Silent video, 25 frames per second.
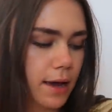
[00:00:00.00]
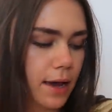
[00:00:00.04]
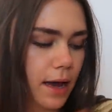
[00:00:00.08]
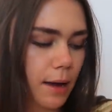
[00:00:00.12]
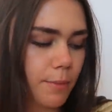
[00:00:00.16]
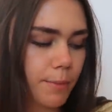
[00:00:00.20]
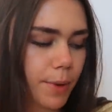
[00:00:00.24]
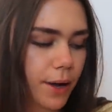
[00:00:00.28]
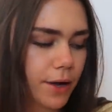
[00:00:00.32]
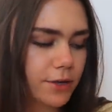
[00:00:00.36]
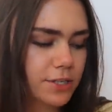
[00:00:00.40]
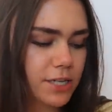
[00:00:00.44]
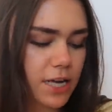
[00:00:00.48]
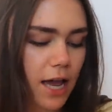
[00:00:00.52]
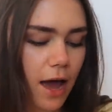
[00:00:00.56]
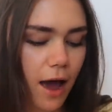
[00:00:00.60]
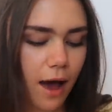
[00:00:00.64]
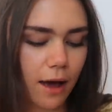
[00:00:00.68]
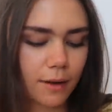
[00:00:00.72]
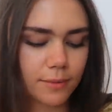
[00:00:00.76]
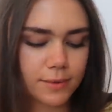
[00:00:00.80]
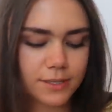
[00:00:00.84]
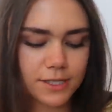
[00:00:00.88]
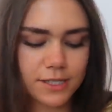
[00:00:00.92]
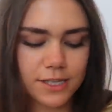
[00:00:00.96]

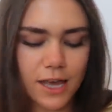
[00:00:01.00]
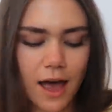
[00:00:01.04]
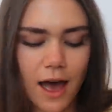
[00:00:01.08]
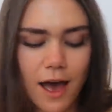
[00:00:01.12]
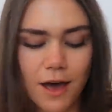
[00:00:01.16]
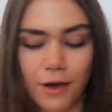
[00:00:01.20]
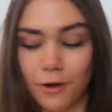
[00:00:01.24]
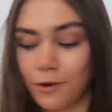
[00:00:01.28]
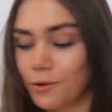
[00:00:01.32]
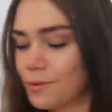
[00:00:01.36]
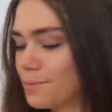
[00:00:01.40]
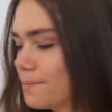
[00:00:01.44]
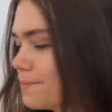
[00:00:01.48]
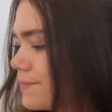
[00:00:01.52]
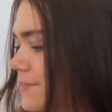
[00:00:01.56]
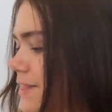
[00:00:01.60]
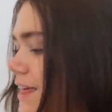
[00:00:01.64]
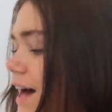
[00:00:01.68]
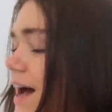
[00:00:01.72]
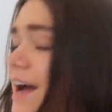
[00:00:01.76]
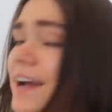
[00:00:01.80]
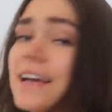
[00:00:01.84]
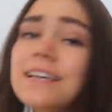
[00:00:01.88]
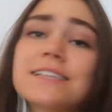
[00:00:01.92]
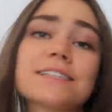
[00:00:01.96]
Cambodia. So
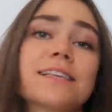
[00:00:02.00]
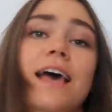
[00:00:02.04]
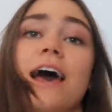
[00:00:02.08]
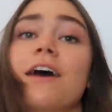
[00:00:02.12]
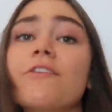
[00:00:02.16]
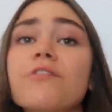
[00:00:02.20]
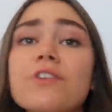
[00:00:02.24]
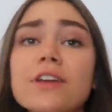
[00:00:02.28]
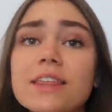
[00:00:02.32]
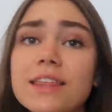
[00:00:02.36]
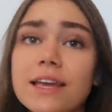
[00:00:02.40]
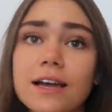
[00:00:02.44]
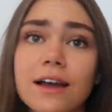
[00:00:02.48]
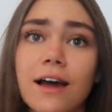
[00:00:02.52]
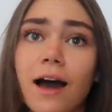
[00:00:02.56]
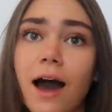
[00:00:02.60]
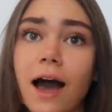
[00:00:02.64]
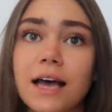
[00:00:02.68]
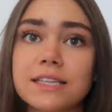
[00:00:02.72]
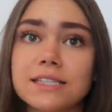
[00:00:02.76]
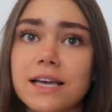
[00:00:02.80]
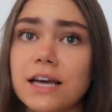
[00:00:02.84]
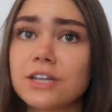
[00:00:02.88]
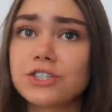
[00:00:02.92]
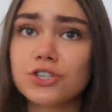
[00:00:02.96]
that is everything,
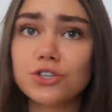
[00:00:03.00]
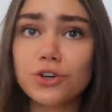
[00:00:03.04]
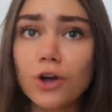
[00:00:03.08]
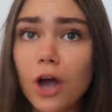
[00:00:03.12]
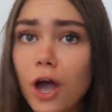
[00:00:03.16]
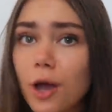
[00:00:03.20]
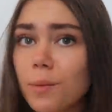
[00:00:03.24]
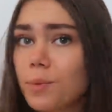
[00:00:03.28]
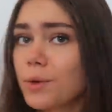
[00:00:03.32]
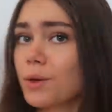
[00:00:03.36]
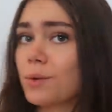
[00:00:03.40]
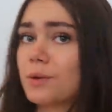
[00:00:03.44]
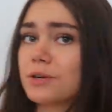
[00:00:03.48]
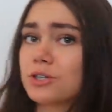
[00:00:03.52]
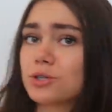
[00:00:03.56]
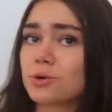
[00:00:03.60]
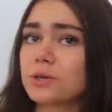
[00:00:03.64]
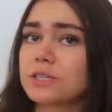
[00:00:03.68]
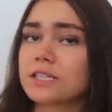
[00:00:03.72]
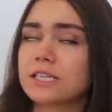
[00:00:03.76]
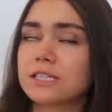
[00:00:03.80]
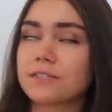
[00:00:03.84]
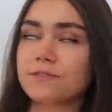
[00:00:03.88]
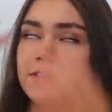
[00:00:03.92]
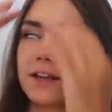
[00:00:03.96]
guys. I do hope you
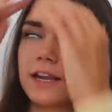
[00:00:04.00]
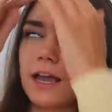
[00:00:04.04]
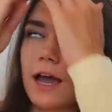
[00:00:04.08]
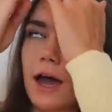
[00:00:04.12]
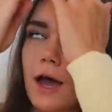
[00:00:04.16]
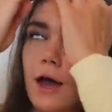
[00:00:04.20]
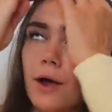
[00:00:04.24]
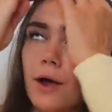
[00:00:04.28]
enjoyed this video.